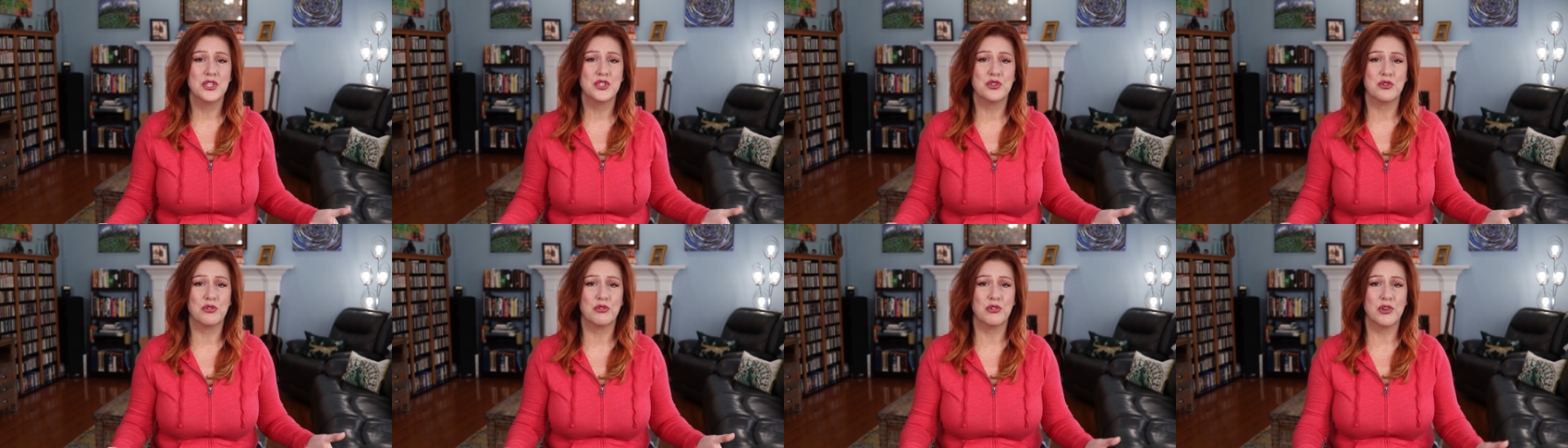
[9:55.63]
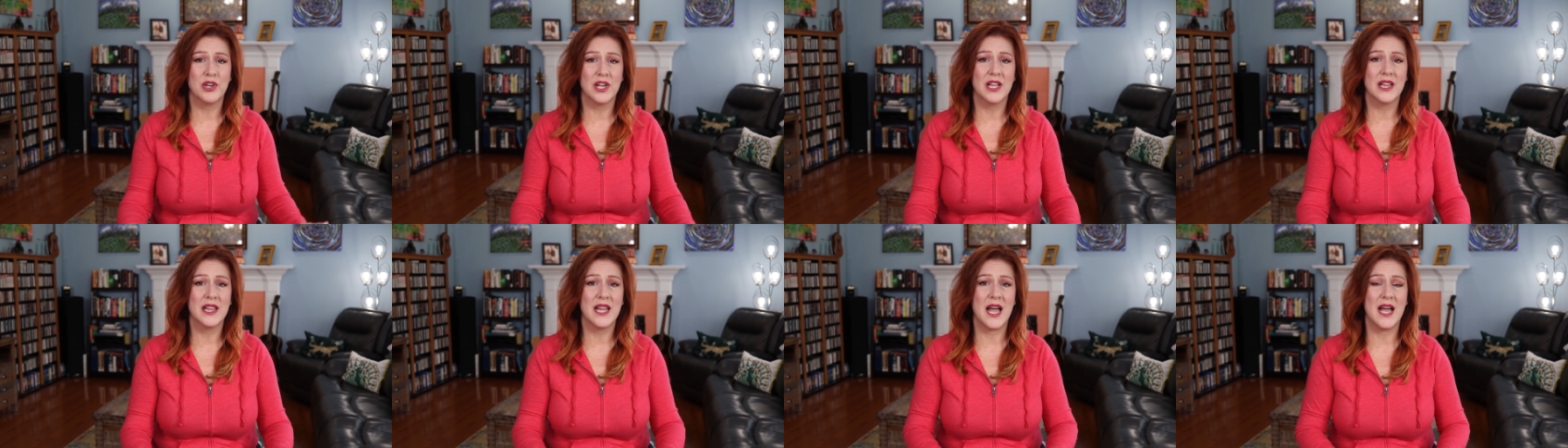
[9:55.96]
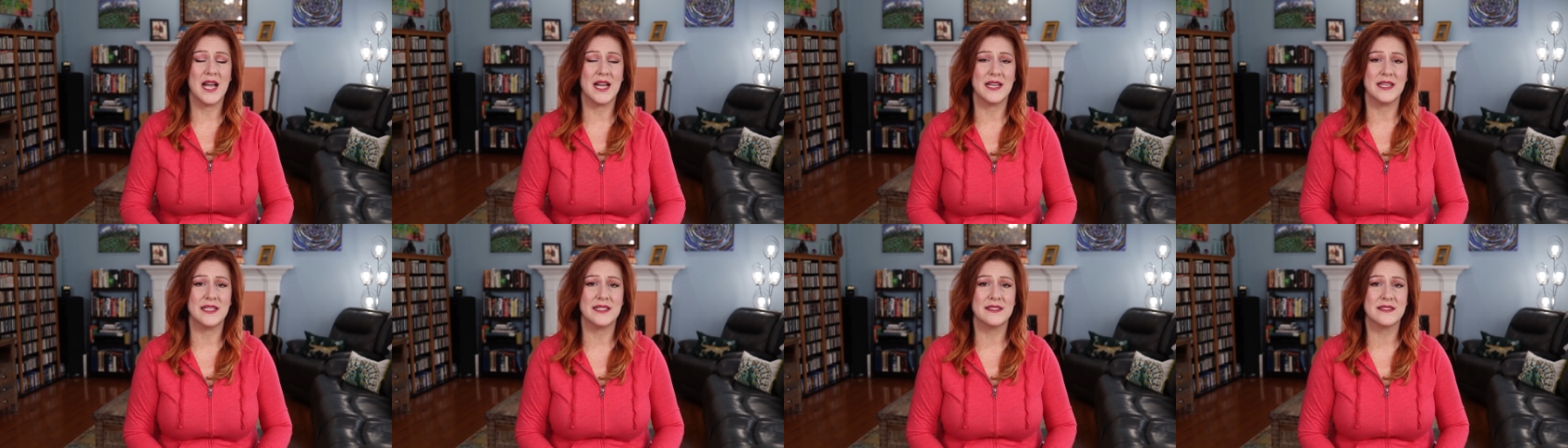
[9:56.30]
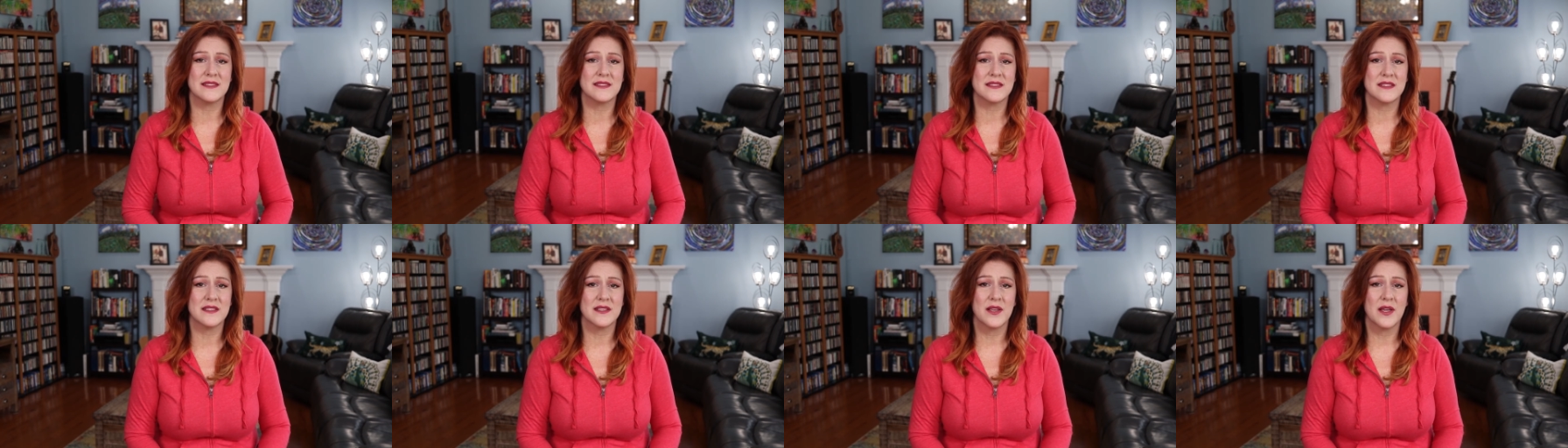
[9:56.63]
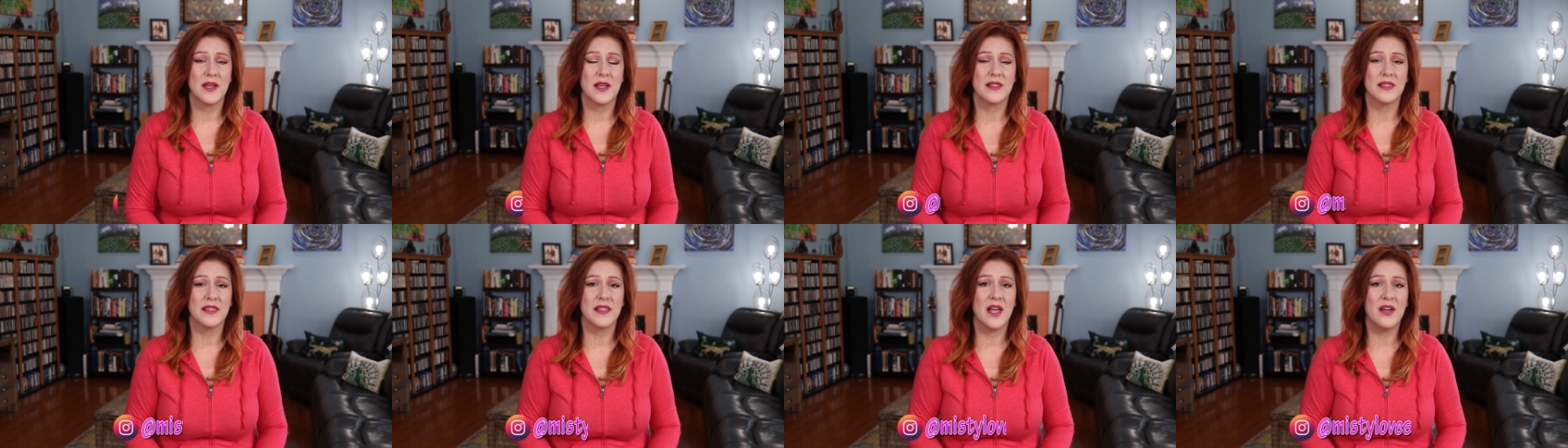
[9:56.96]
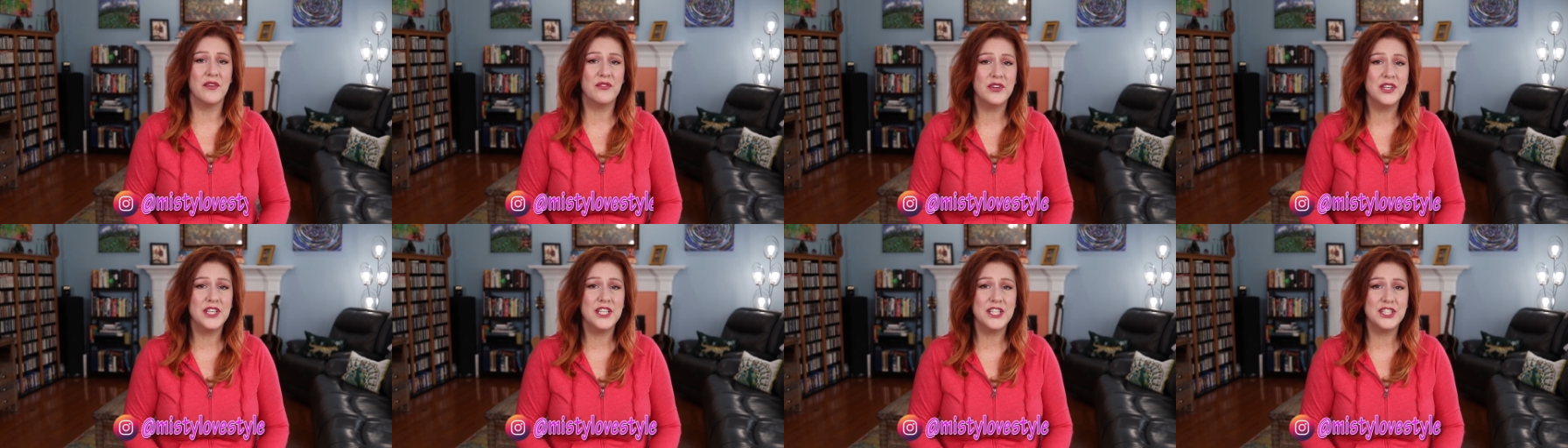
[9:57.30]
to realize
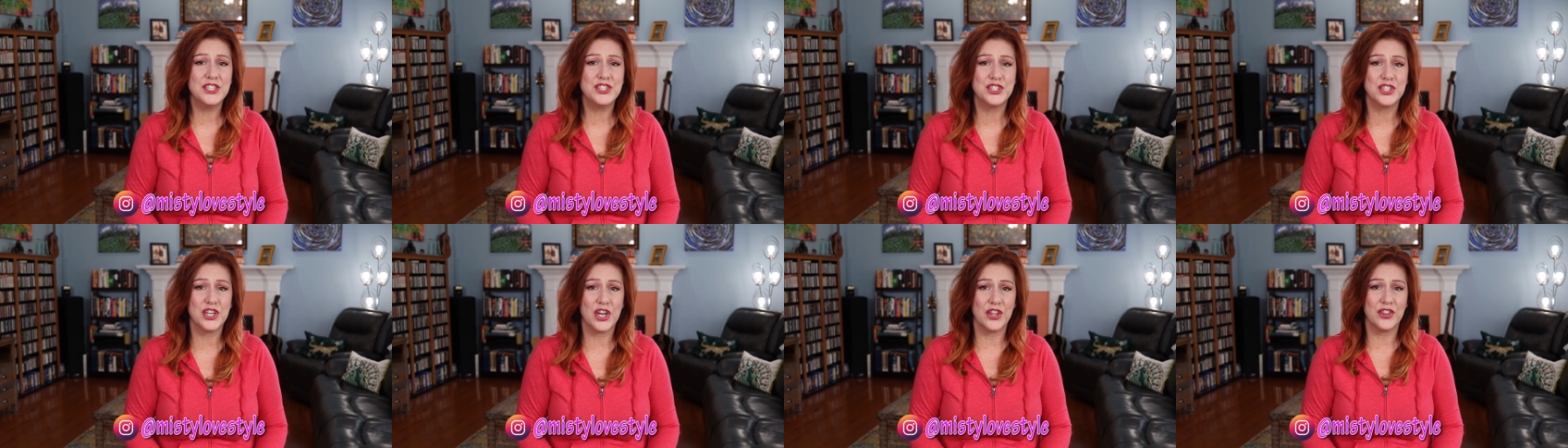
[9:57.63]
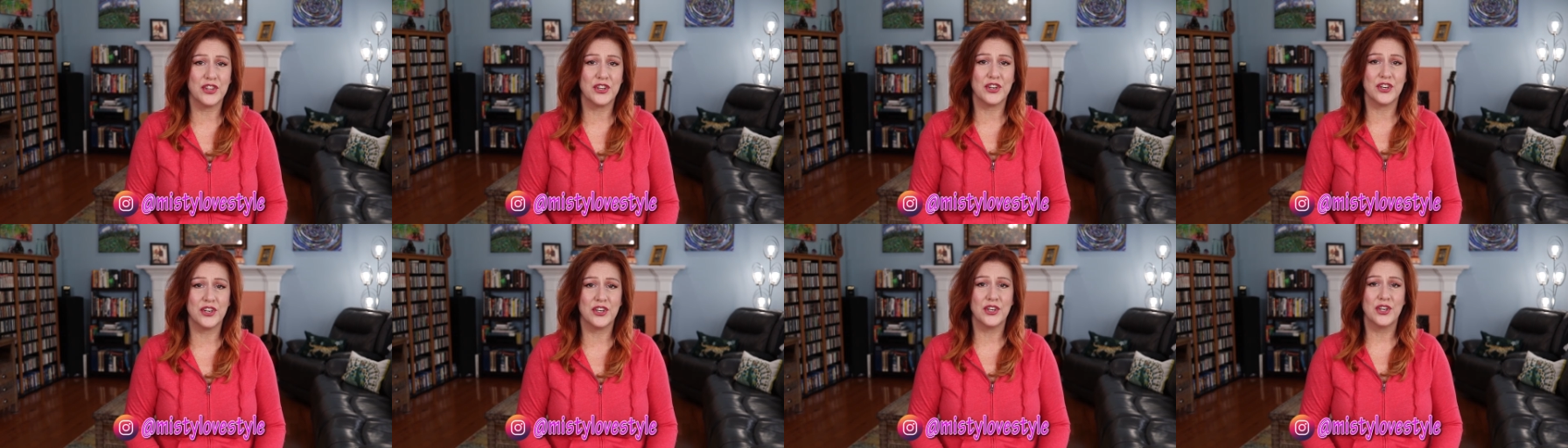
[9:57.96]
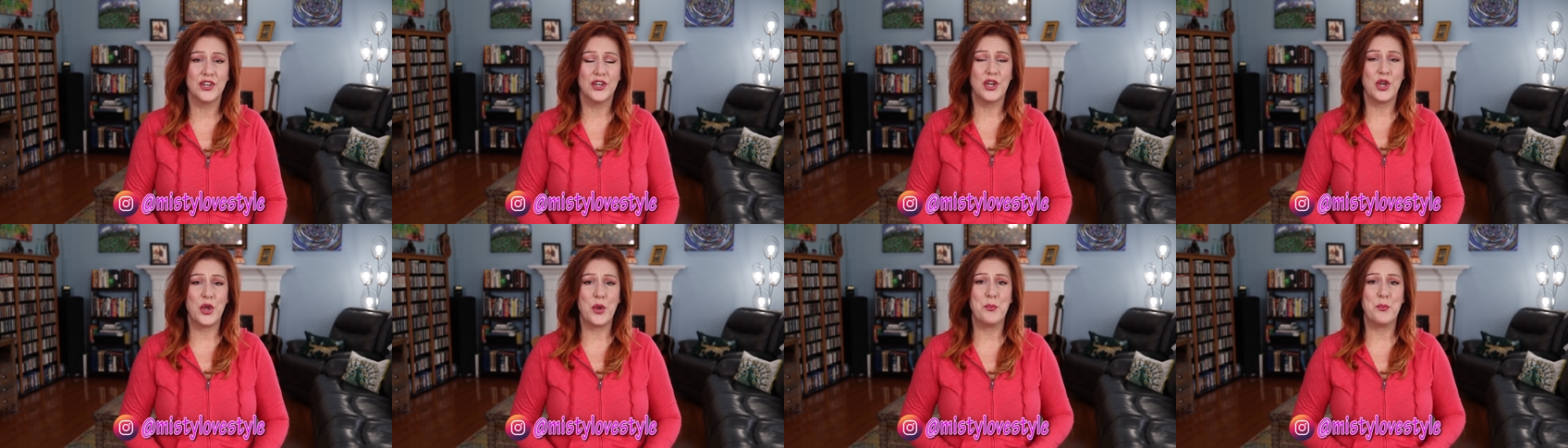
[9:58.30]
loving each other,